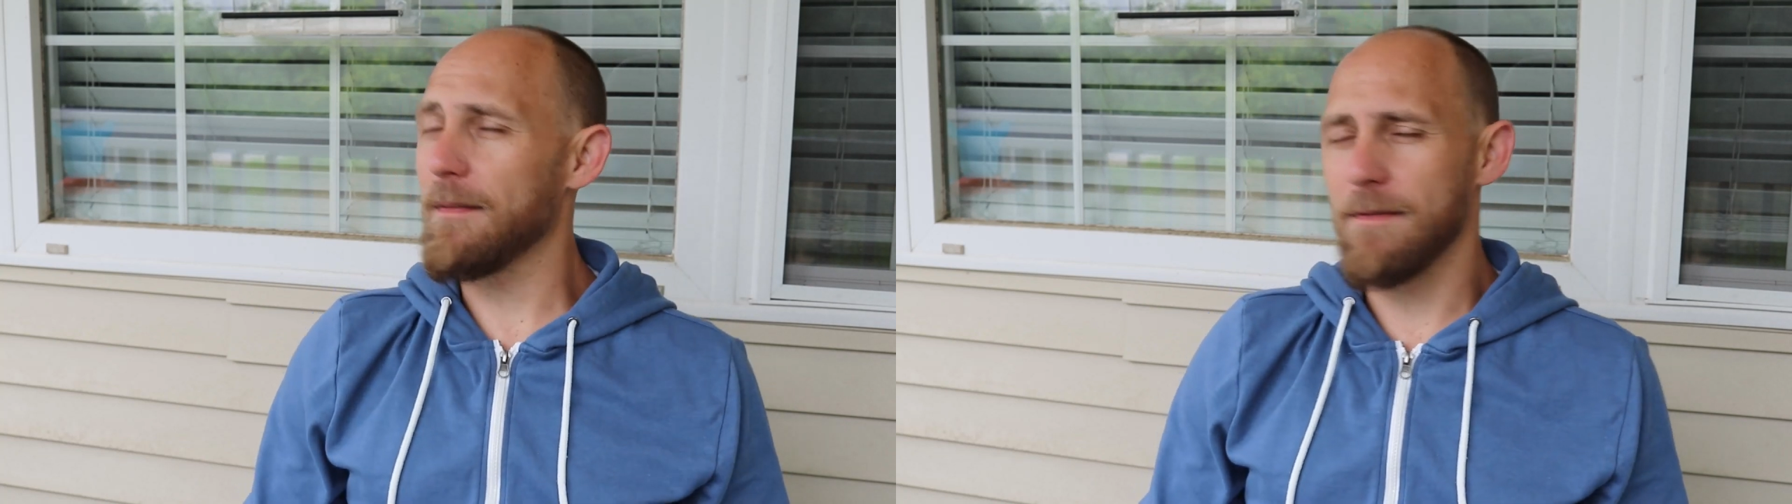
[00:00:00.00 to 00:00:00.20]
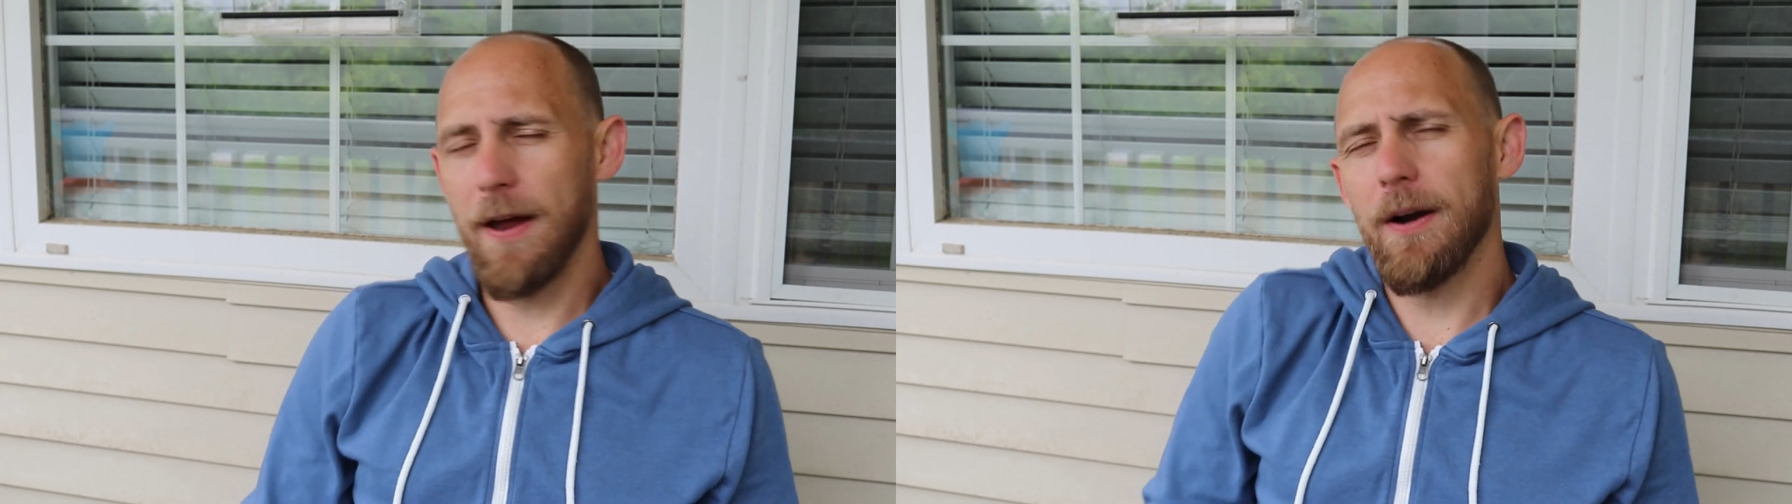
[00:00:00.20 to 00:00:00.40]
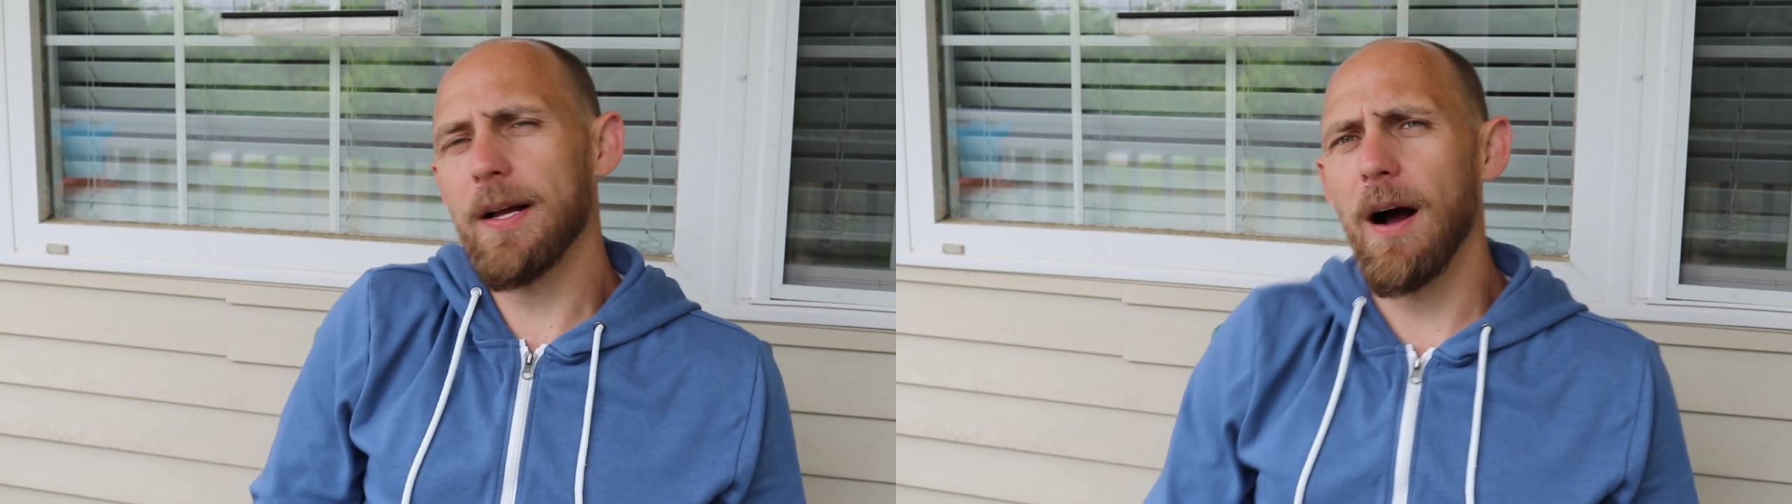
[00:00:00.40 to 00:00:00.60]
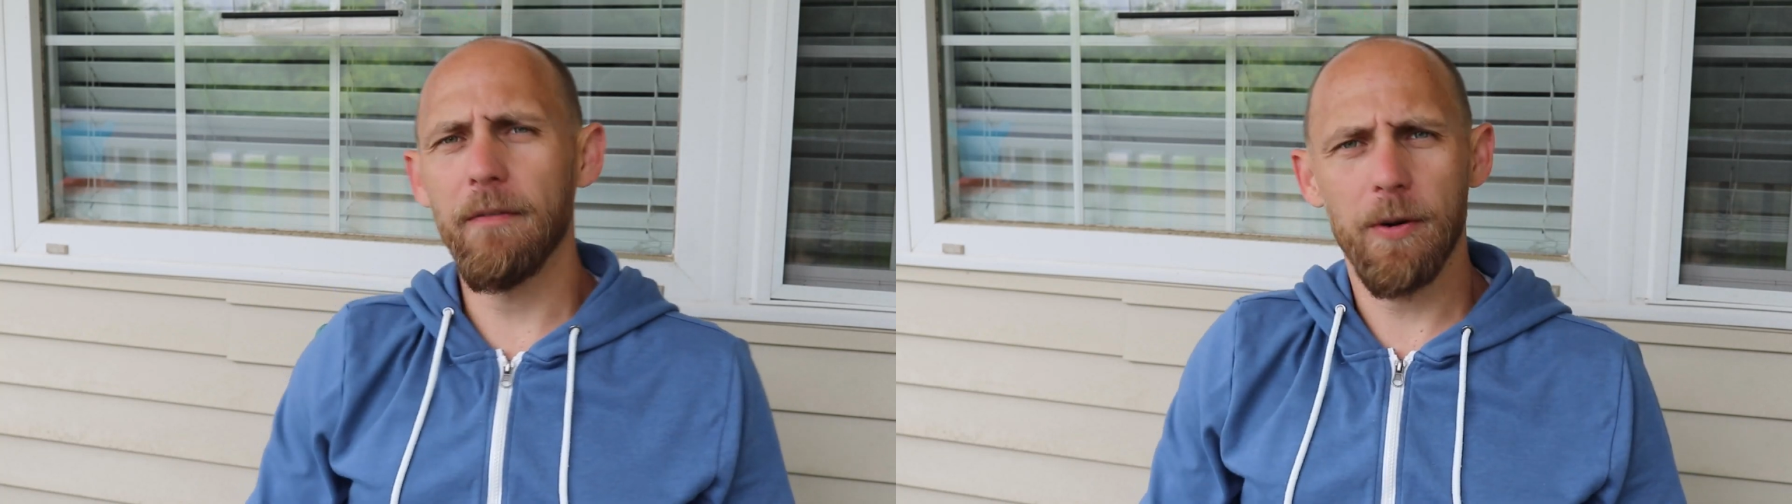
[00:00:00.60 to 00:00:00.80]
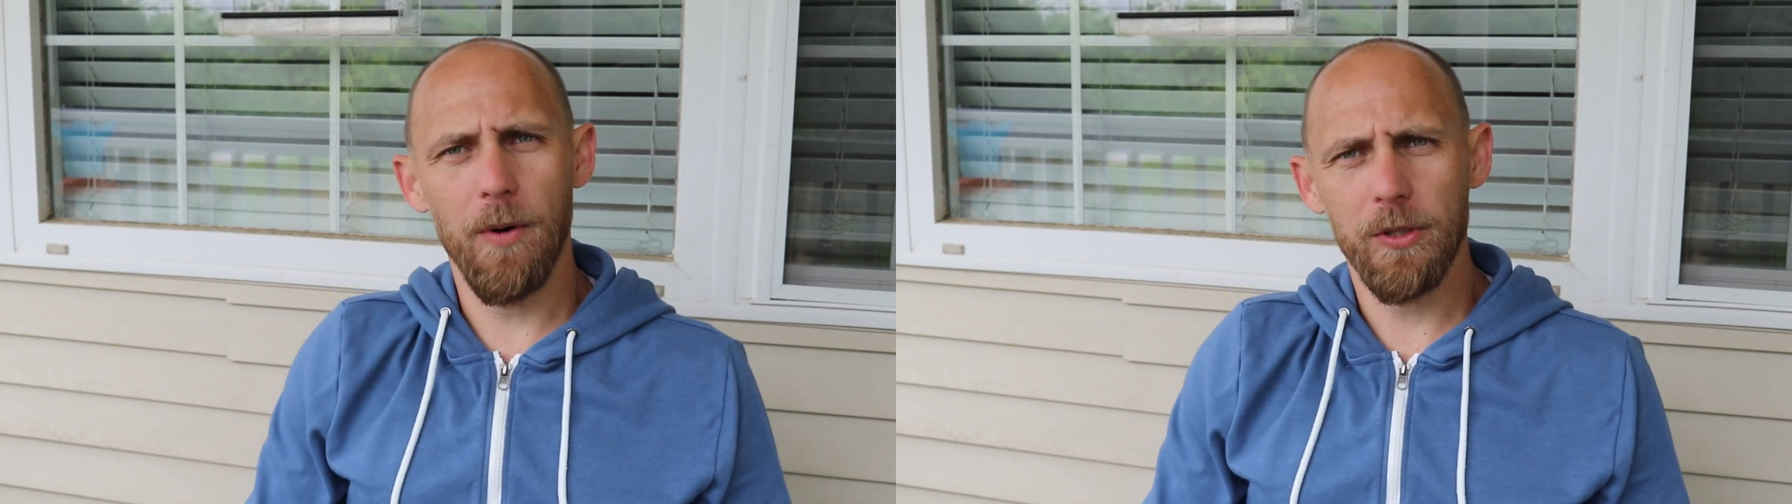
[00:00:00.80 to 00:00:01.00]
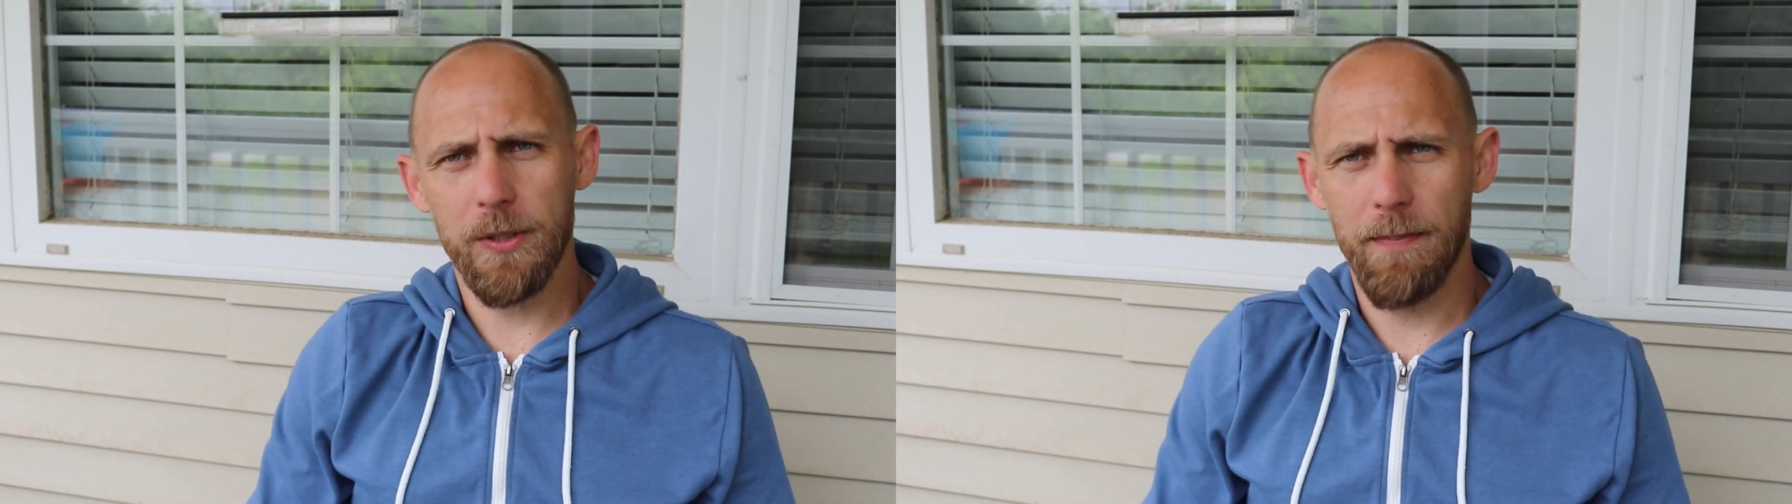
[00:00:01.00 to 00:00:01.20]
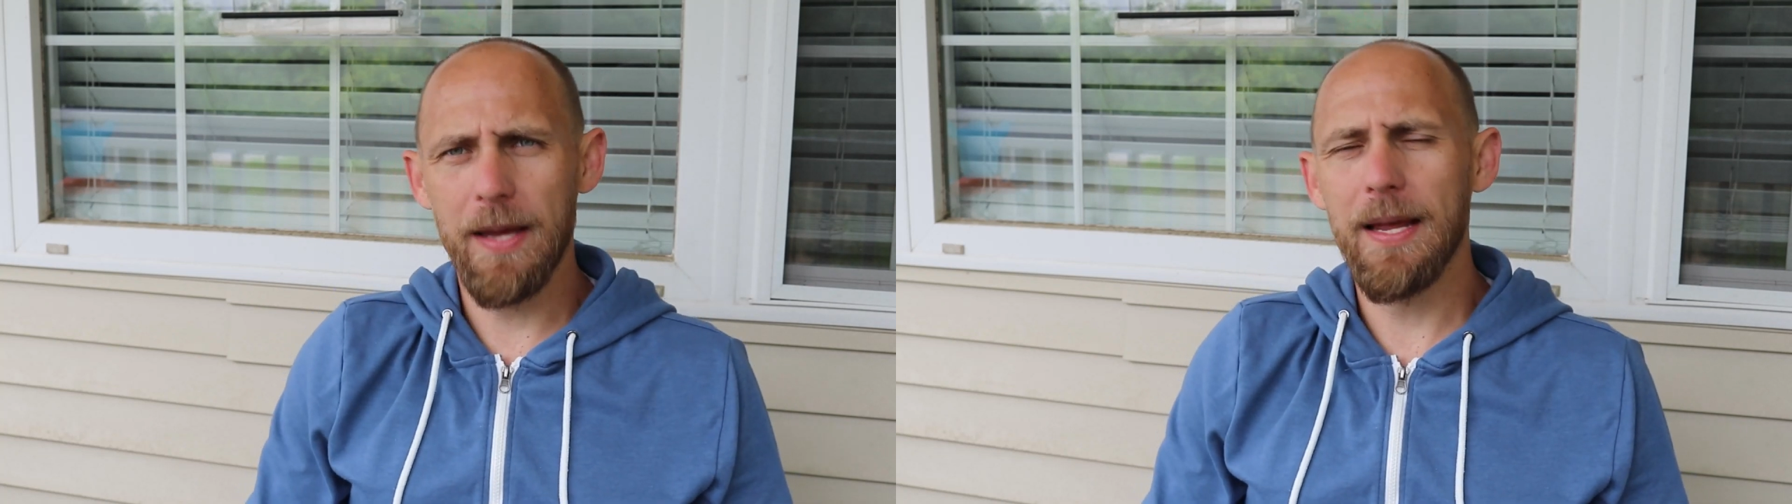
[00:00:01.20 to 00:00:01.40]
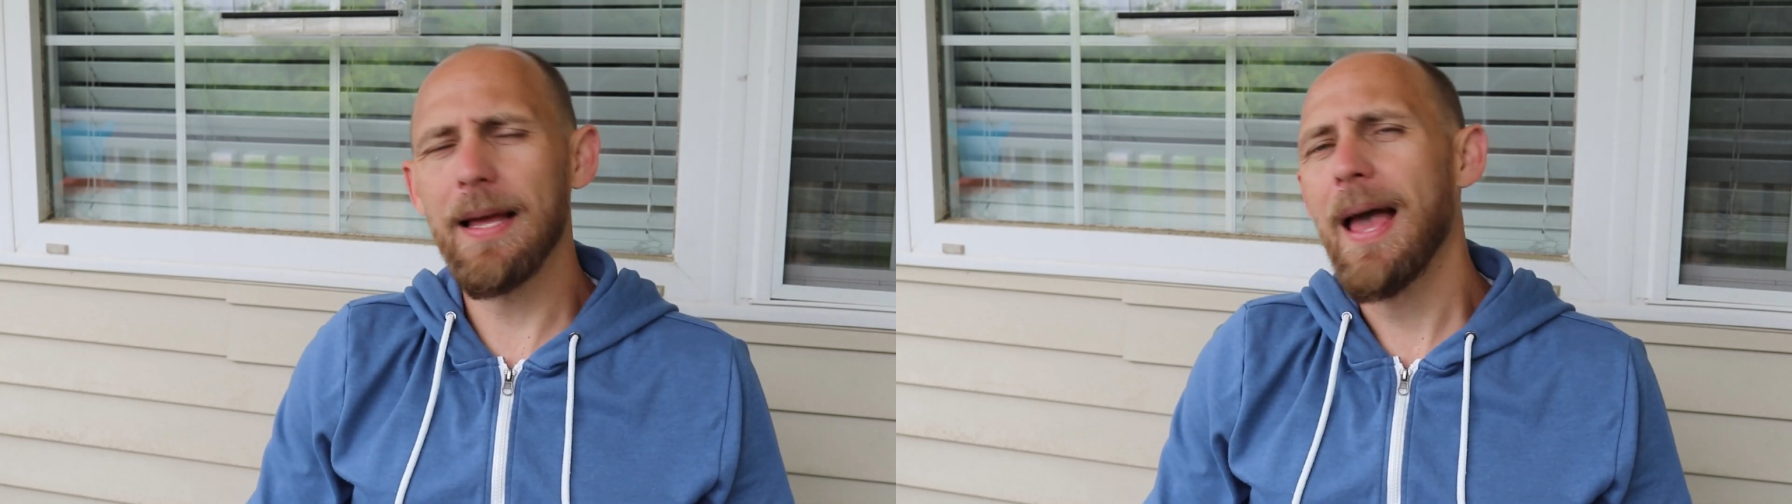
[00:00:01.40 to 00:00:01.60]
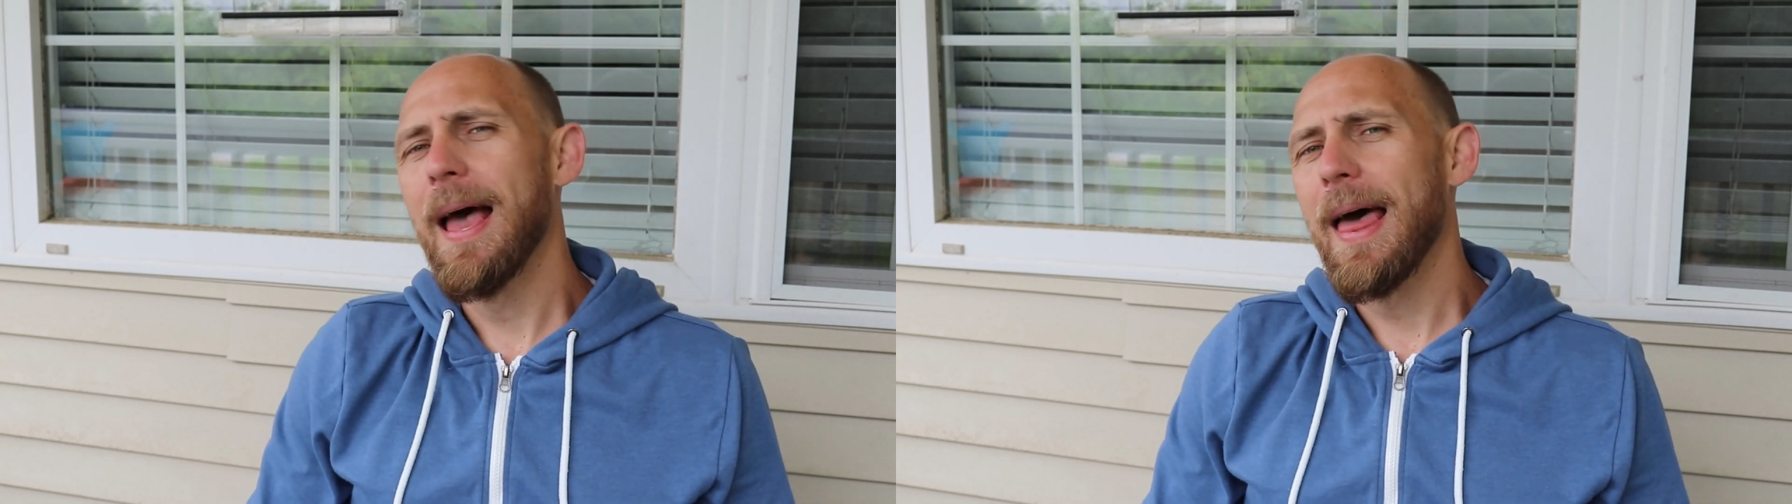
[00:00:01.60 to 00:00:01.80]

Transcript: very comfortable spending